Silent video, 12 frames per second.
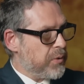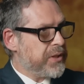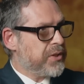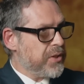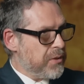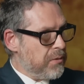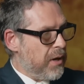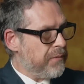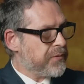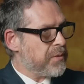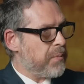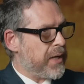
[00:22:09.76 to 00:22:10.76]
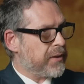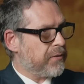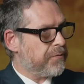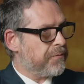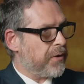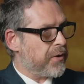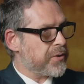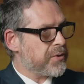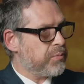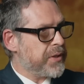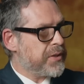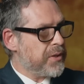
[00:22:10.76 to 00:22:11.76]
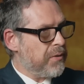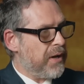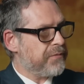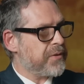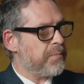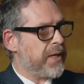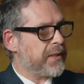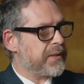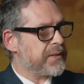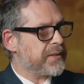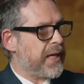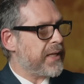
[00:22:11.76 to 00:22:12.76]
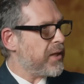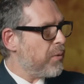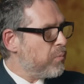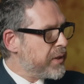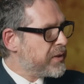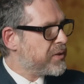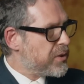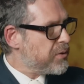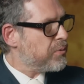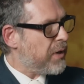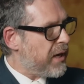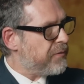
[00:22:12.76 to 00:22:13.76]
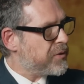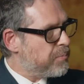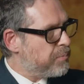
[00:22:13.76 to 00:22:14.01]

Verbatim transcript: We yeah. do have to make a fuss, we do have to make a stand, and we do have to